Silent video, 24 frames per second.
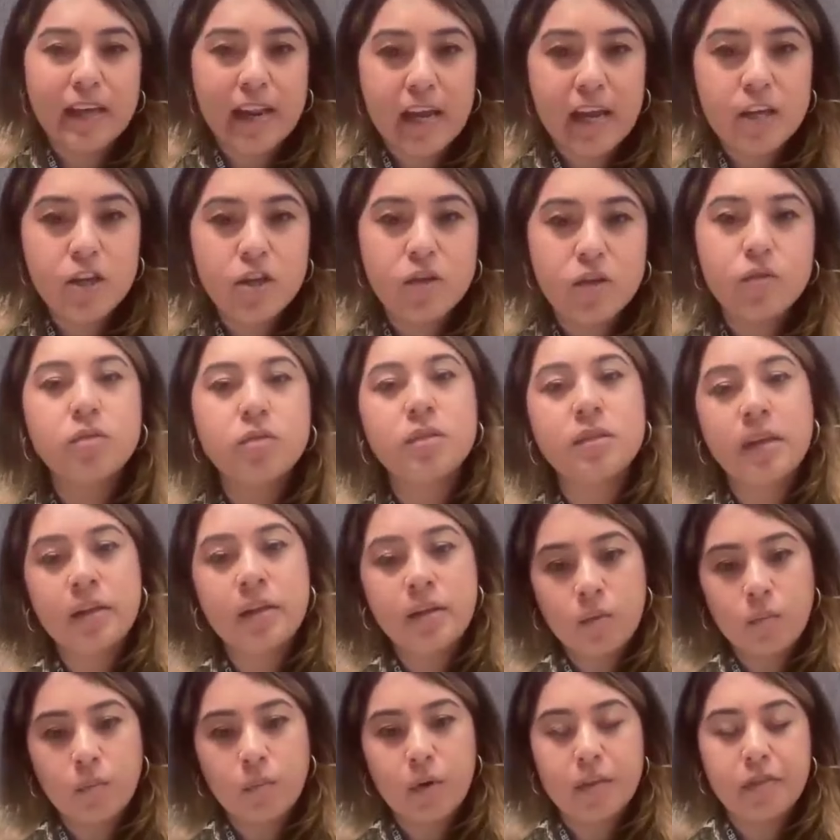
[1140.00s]
that I use
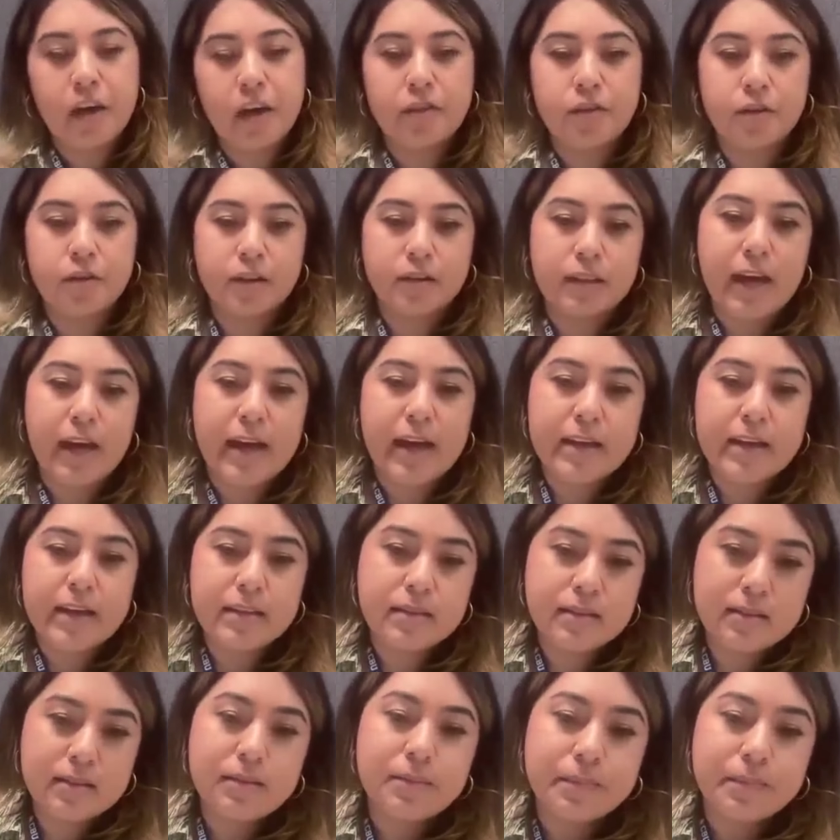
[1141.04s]
with other
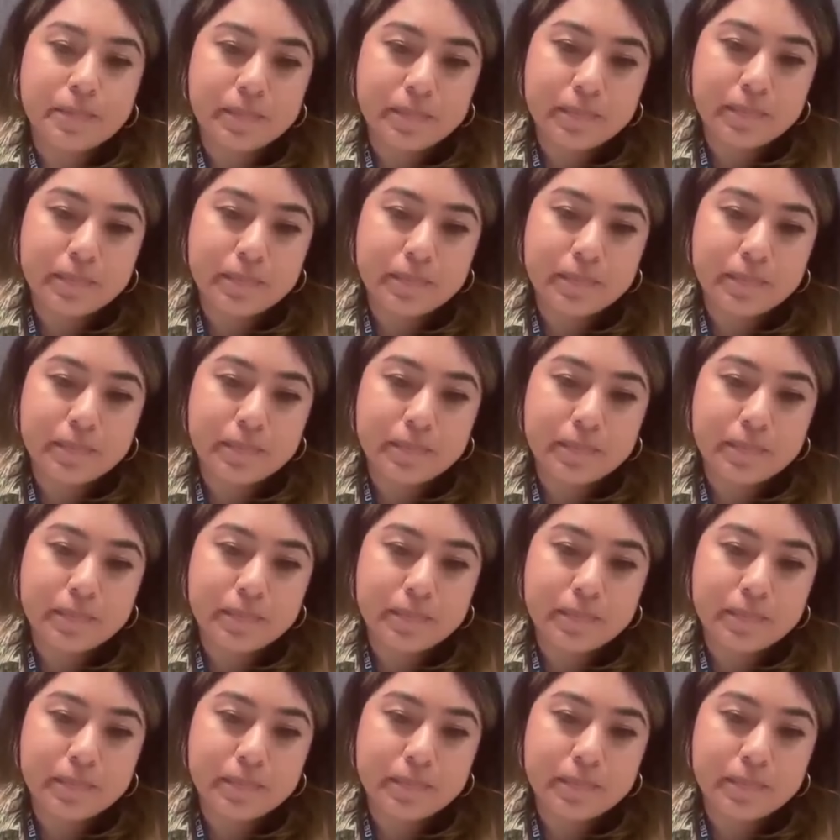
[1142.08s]
clients.